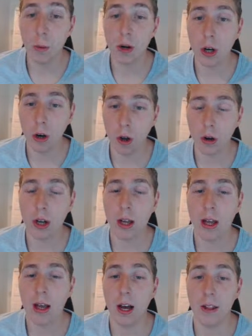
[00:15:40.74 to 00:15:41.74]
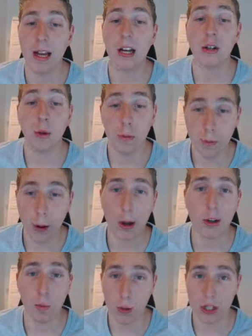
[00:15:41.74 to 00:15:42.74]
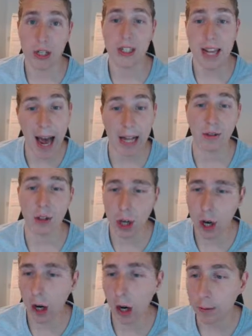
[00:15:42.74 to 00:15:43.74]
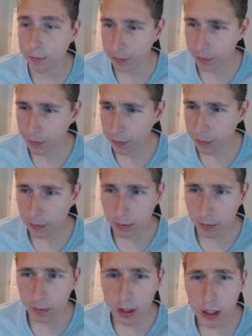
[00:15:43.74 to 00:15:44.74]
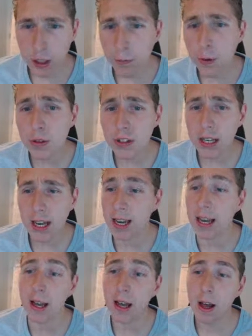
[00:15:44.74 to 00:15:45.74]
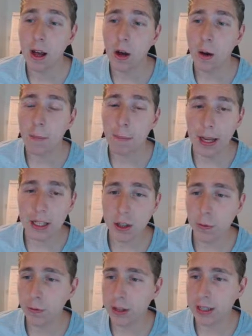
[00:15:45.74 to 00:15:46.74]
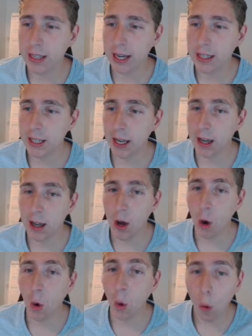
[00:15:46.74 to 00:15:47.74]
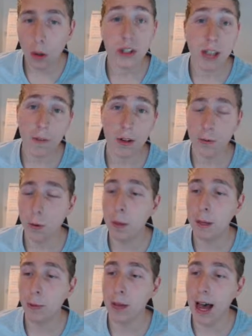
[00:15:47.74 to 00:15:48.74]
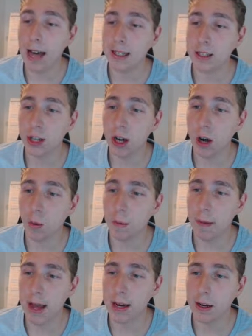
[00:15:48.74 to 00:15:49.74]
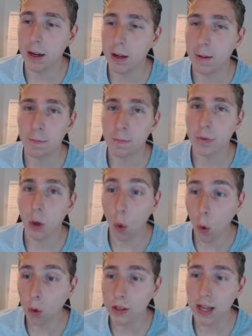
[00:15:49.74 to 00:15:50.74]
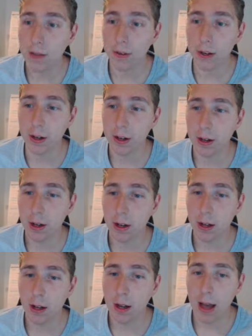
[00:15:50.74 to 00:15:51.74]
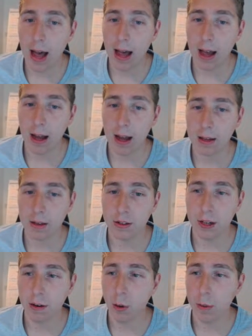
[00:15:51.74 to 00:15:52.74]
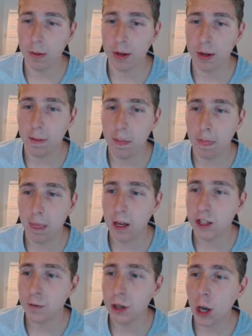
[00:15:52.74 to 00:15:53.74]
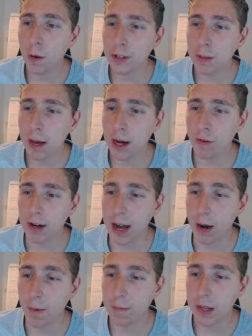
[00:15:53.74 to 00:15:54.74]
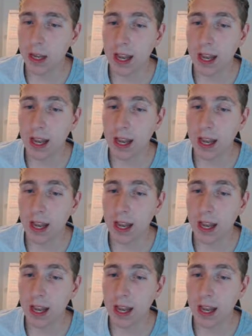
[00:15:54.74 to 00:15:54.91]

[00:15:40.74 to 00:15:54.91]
want to look at the actual conversion, which is the add to cart. So if you see here, based off of this data, all seven of the people that added to cart were men. All seven. And zero women. So if you go over to men right now,